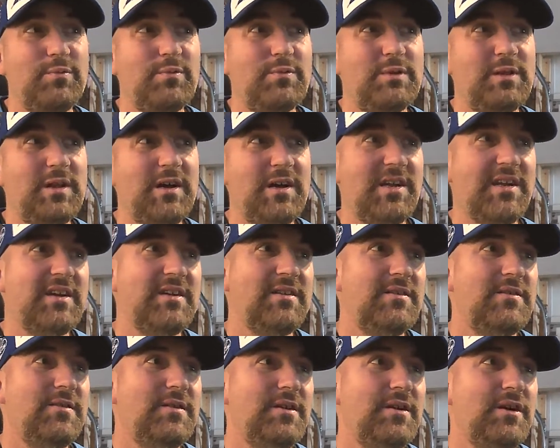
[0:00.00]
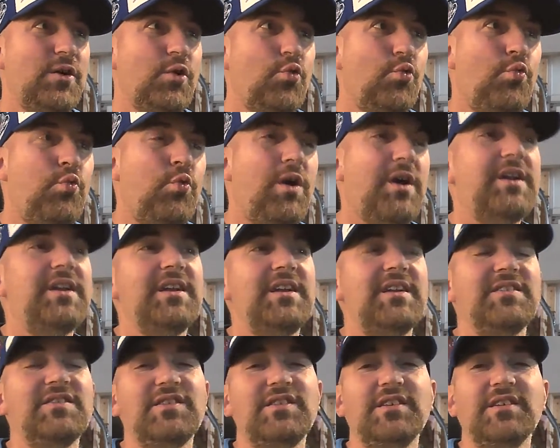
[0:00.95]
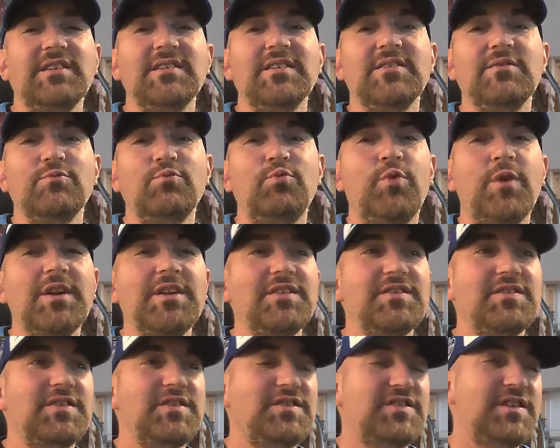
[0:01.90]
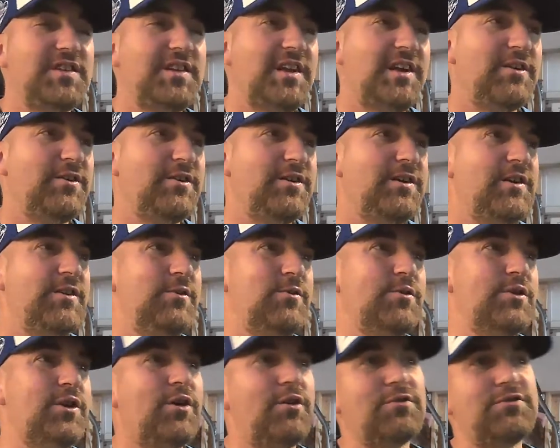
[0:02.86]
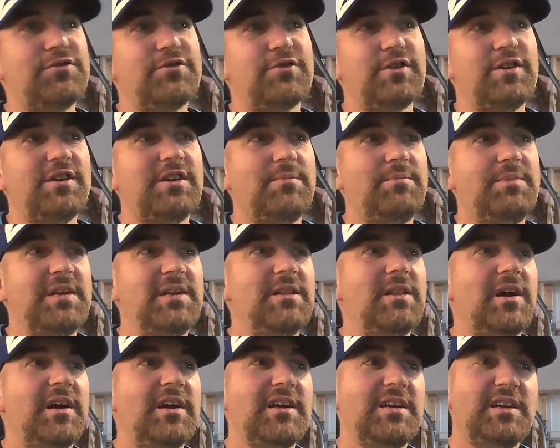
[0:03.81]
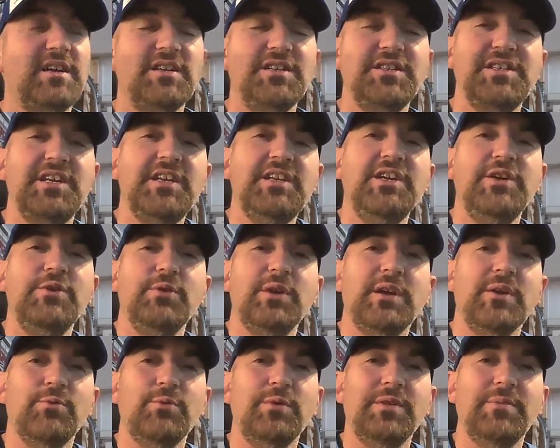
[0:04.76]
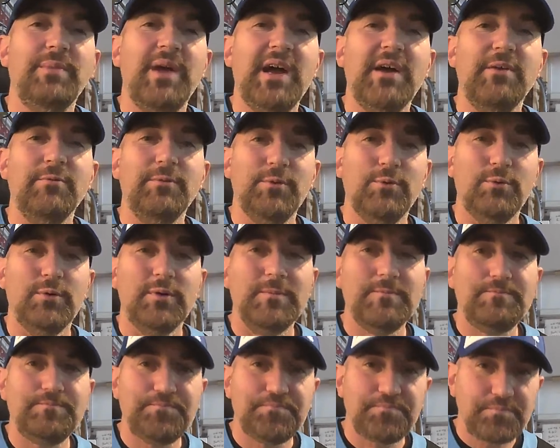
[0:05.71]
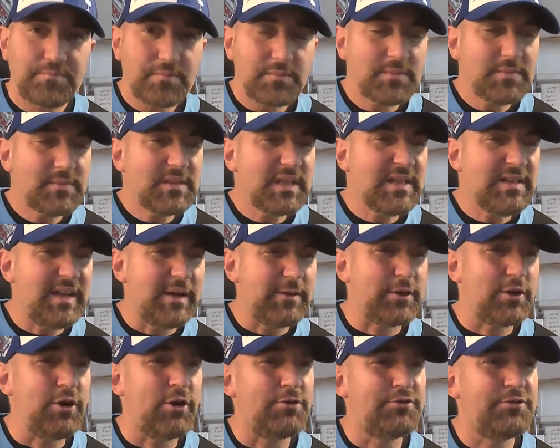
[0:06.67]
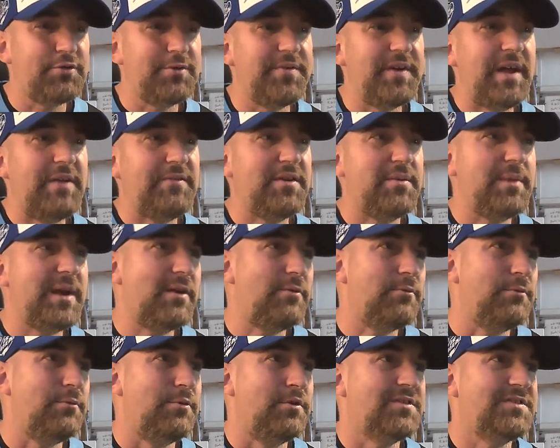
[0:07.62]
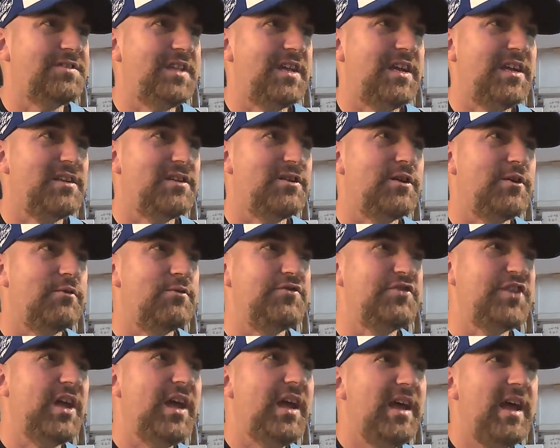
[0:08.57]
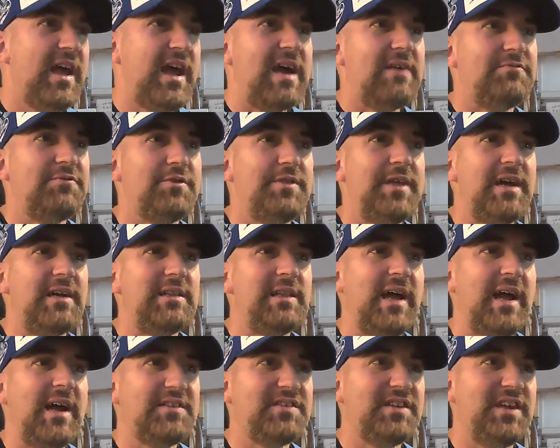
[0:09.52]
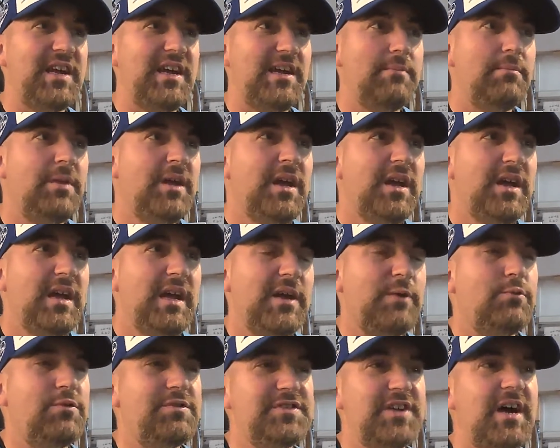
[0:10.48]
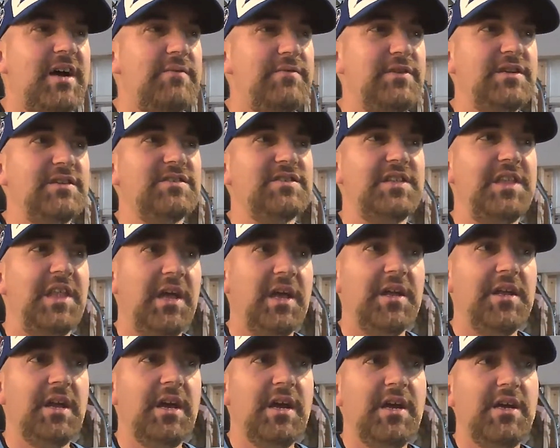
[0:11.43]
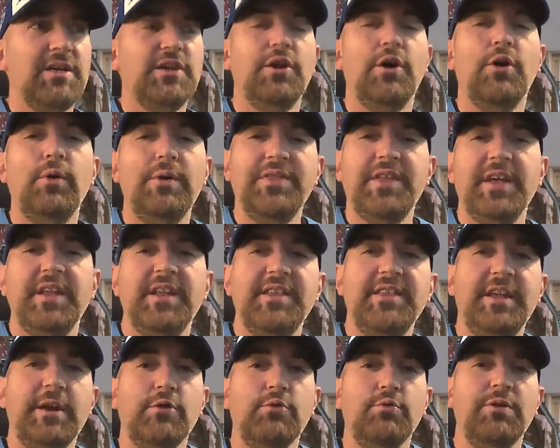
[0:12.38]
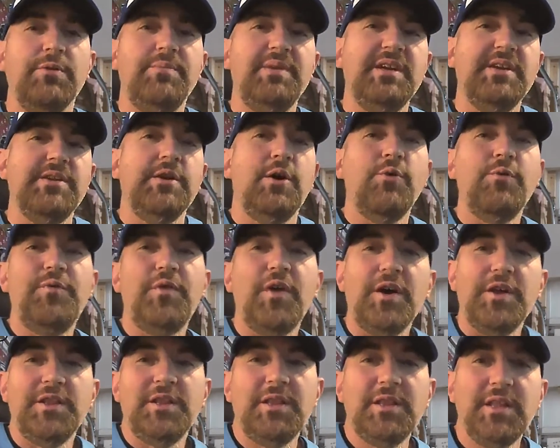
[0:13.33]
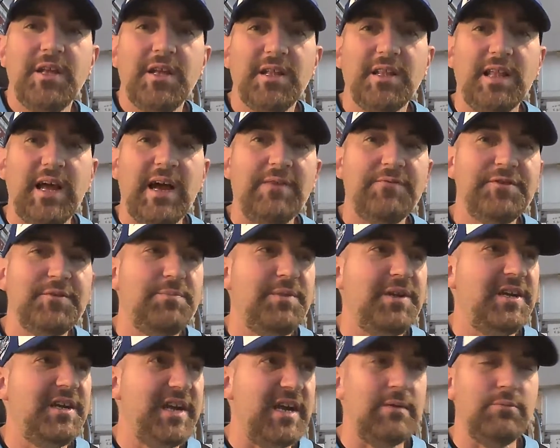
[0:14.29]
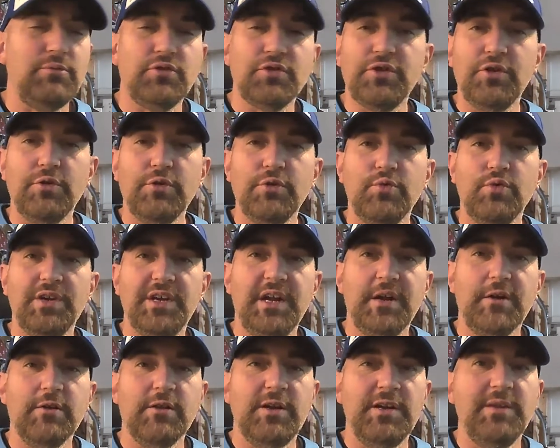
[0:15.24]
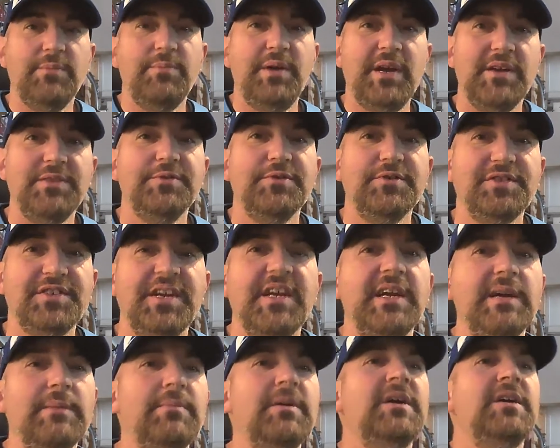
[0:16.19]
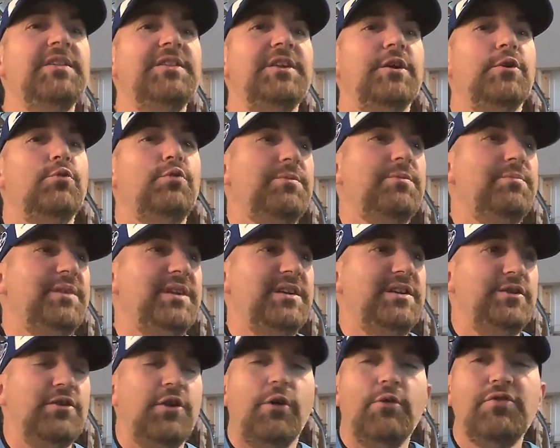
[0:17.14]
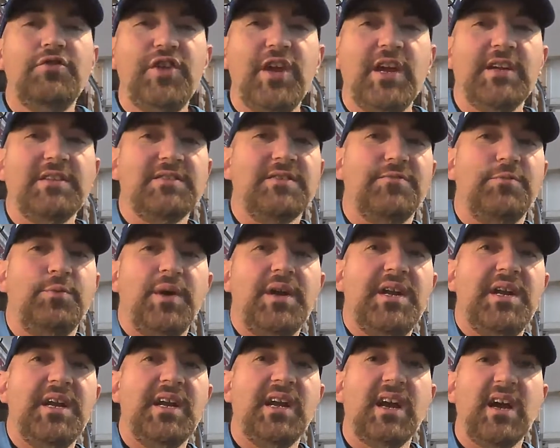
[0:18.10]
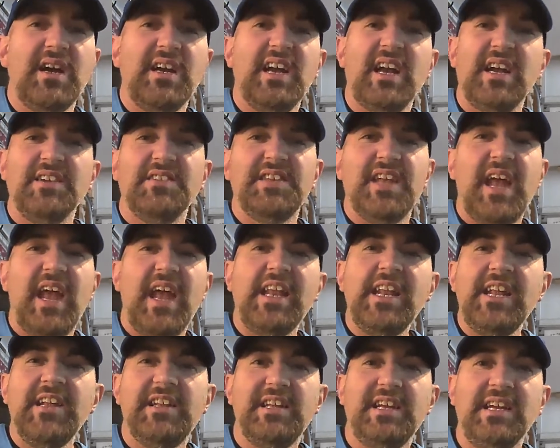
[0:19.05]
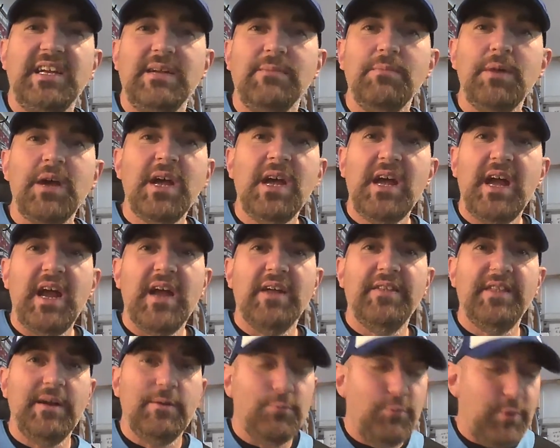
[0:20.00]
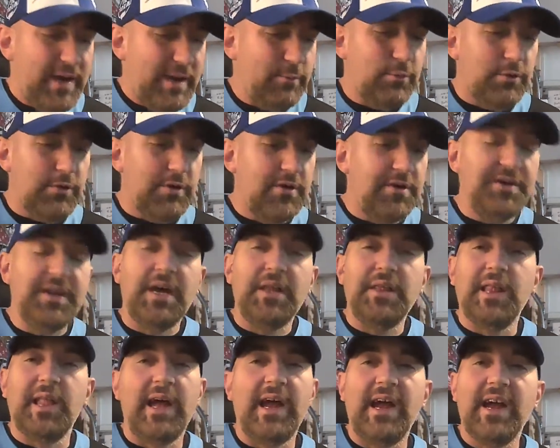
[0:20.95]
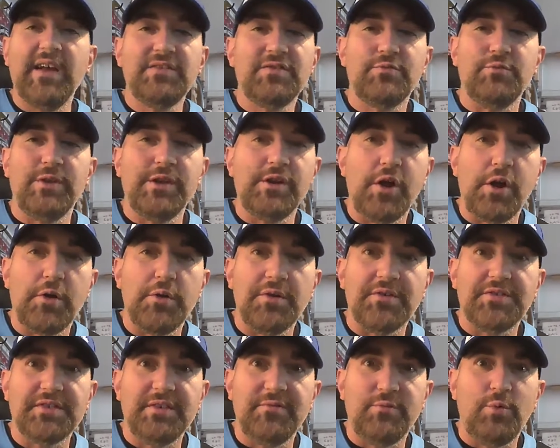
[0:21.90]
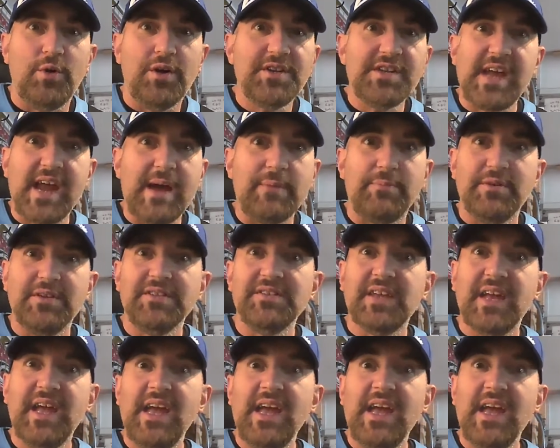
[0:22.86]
like, what is the scenario culture going to be like continuing with Matt Rhule? Now, the culture of having Matt Rhule as the head coach after that last game, it was obvious that that there would be no fun left to being able to go to a Carolina Panthers game. There would be no chance of winning against any team, and that we were dead last regardless of what happened.